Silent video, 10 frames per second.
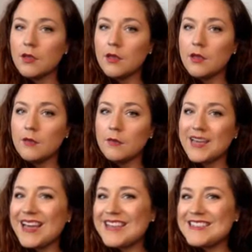
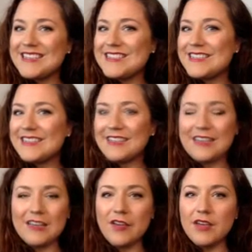because they didn't give
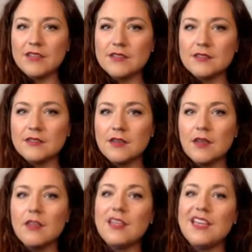us
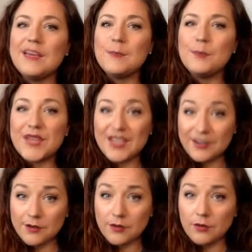the
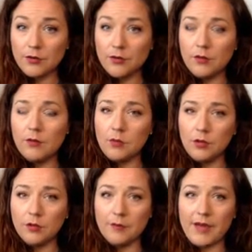empirical molar
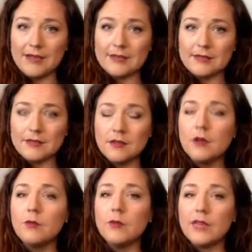mass, we
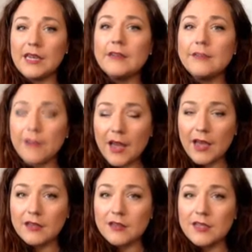need to find
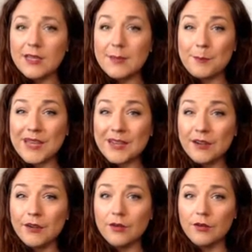the
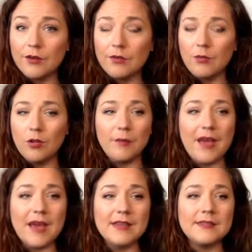empirical molar
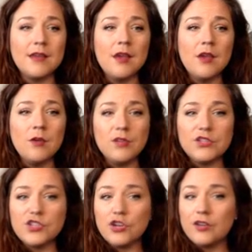mass, which
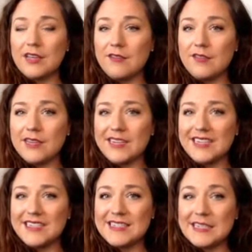you're given
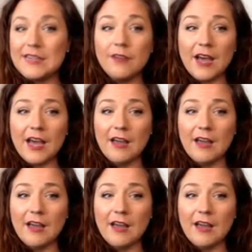C5H4.